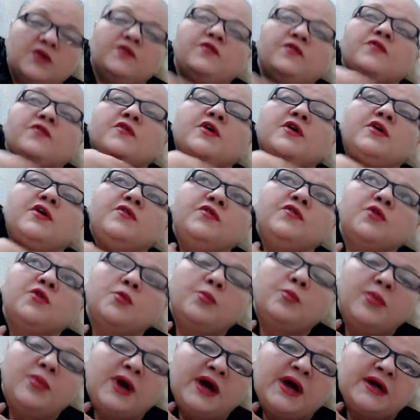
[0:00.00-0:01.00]
if your
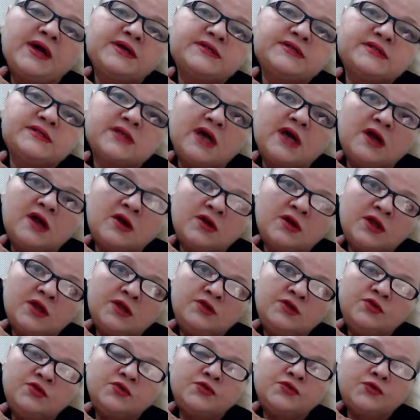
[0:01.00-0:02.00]
bugs are
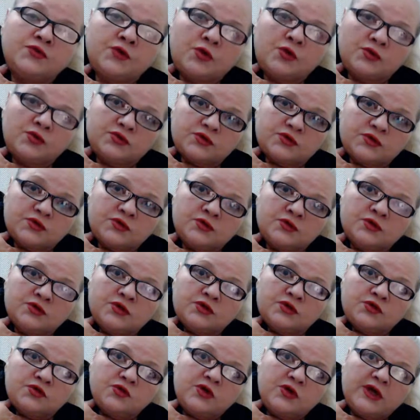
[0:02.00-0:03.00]
in your throat, you
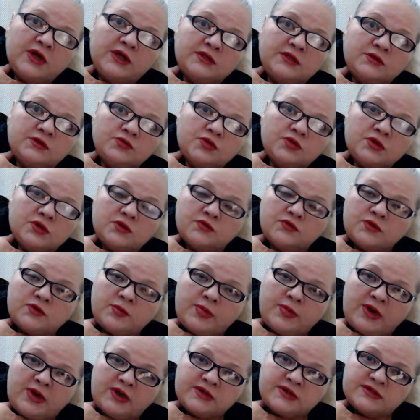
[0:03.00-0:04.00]
need to get rid of the
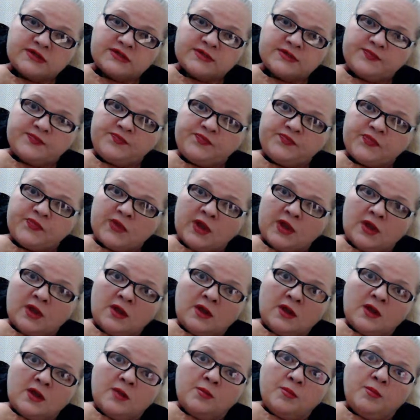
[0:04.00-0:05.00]
bugs
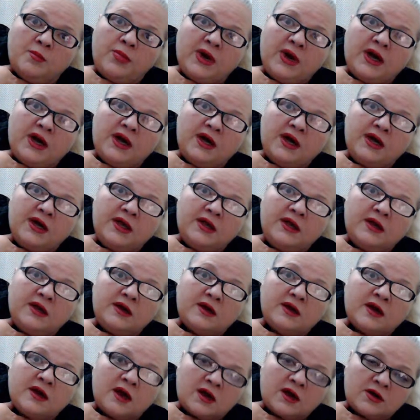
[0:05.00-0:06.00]
by
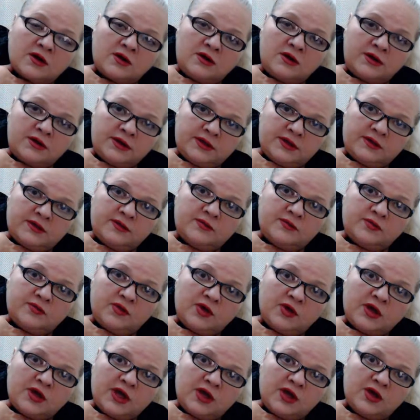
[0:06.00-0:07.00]
gargling.
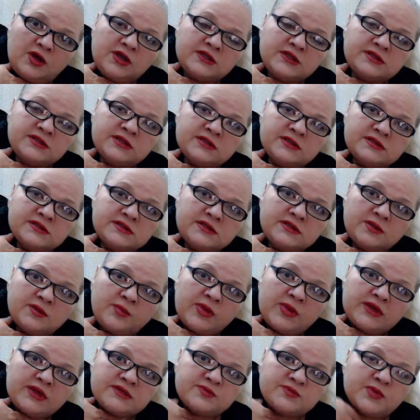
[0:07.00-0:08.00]
Okay, it is the
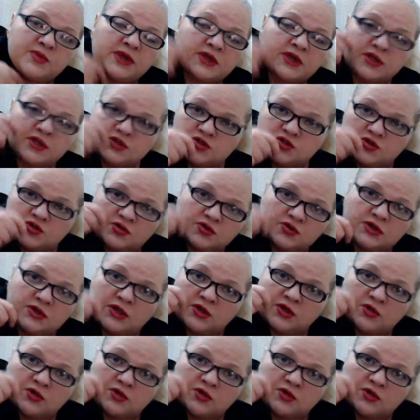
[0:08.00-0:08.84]
best. Making sure that you